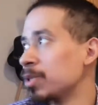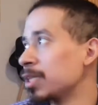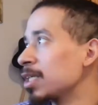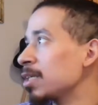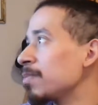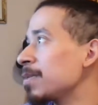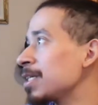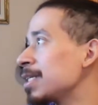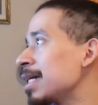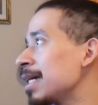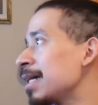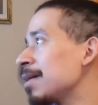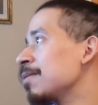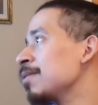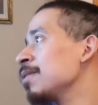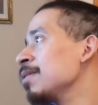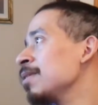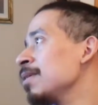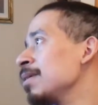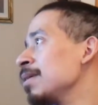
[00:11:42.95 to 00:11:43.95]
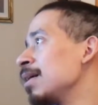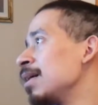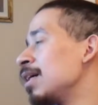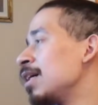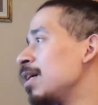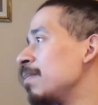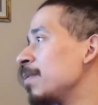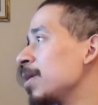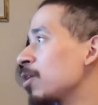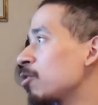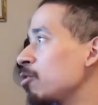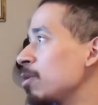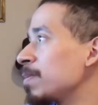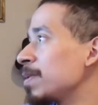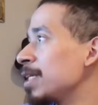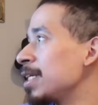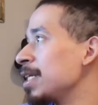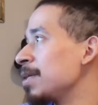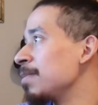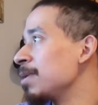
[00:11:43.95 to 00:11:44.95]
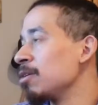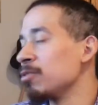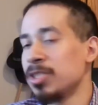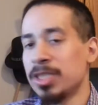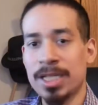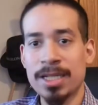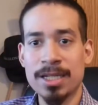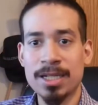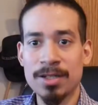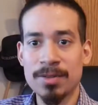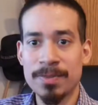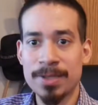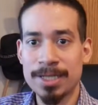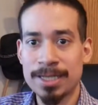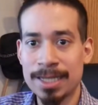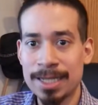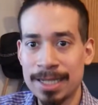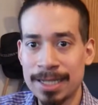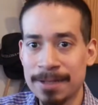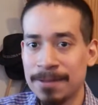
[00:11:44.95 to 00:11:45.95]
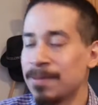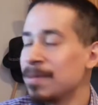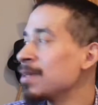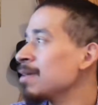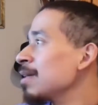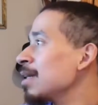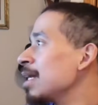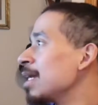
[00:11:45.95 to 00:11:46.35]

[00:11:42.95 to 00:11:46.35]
It could be that um, encrypted emails. It could be that.